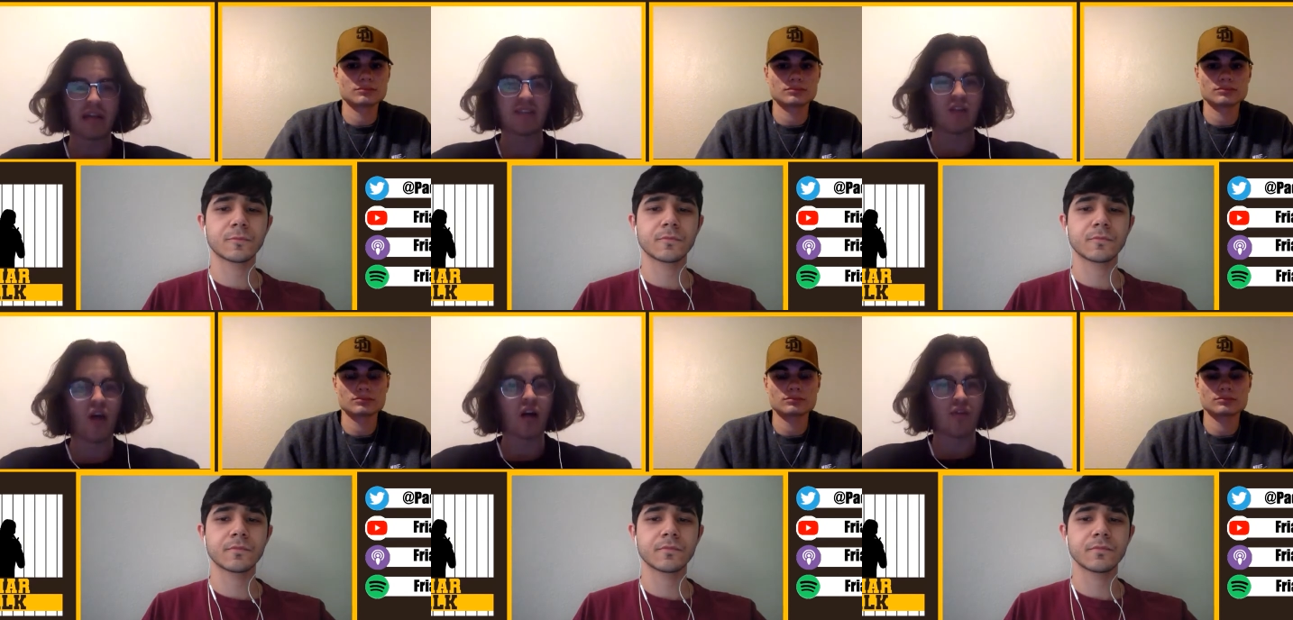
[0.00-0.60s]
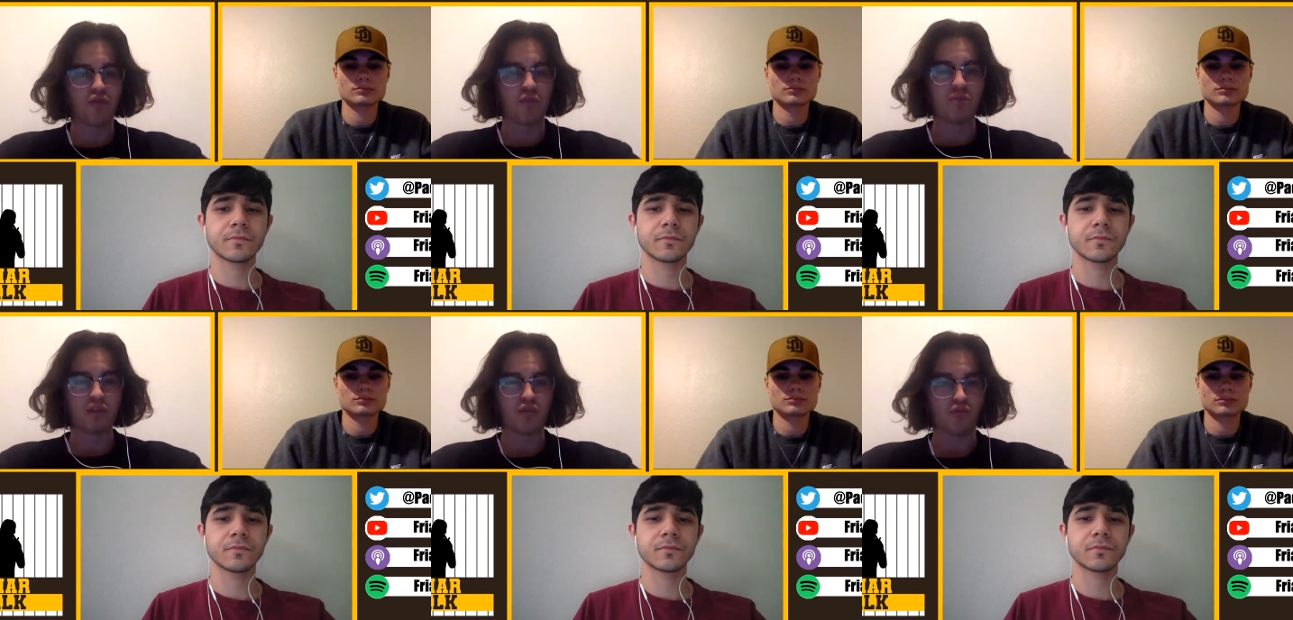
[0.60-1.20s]
Speaker 1: has a lot of
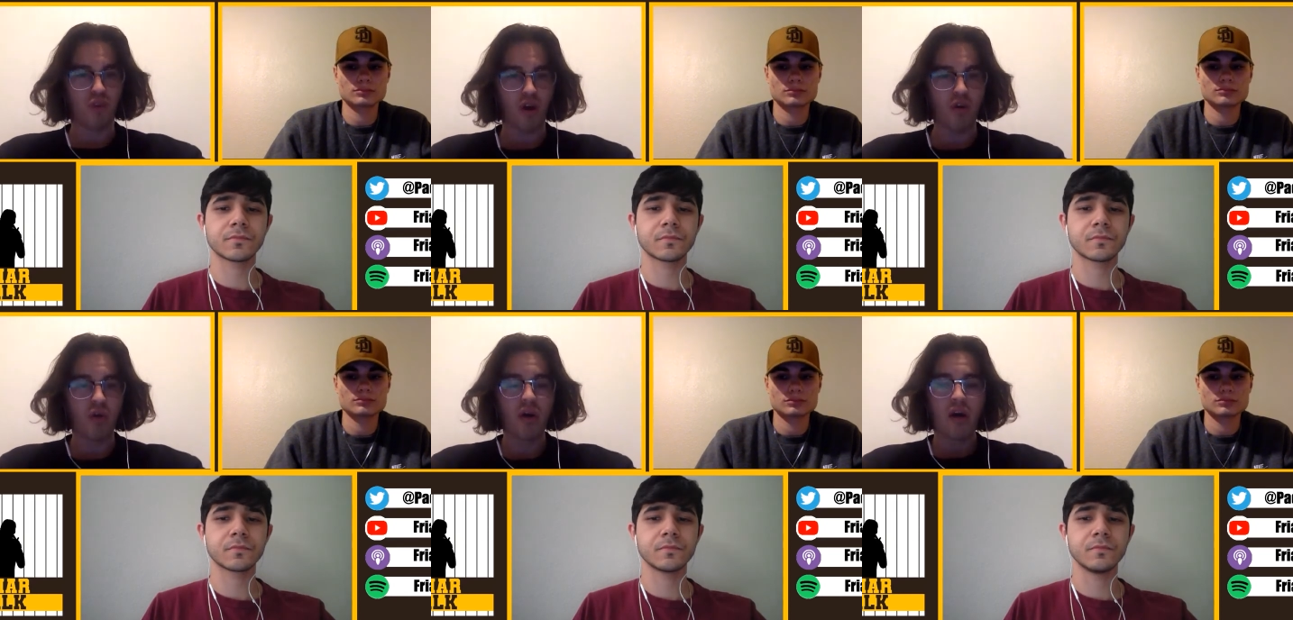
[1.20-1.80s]
room to grow.